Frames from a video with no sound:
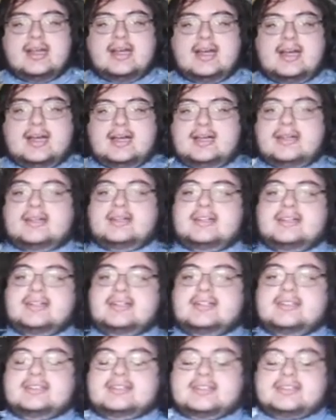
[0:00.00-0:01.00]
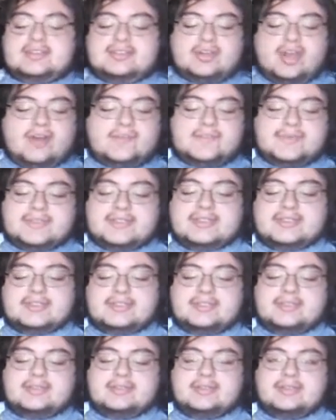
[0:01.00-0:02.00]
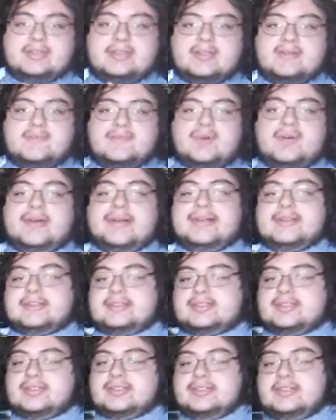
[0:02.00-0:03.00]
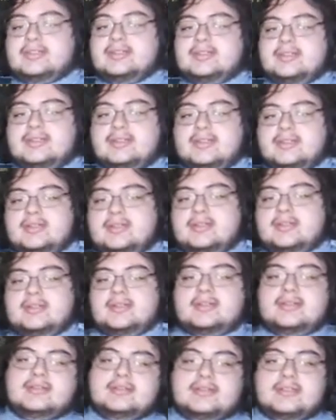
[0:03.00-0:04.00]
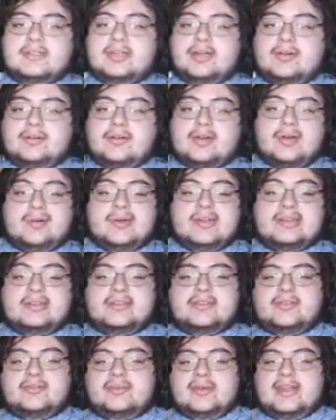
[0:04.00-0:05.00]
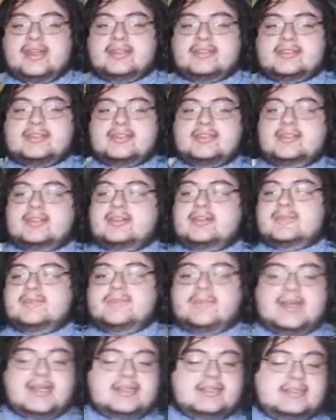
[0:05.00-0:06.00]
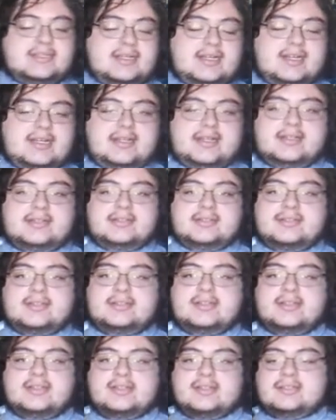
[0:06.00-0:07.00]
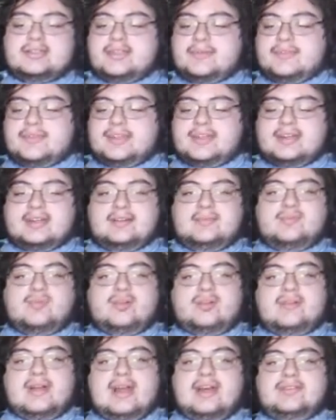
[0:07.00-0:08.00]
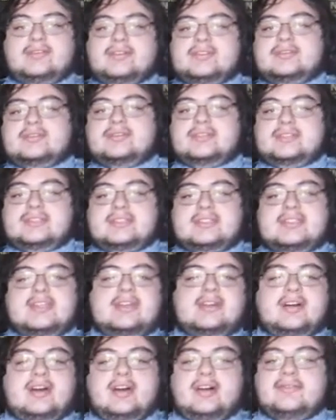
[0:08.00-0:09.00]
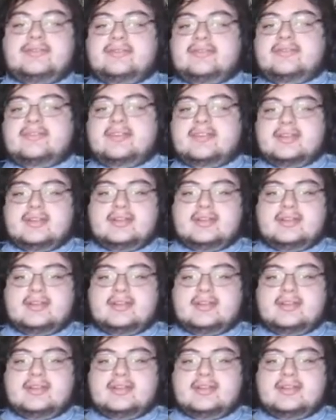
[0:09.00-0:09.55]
a sharpened point could, go into the rings, but something a little more rounded could skid off,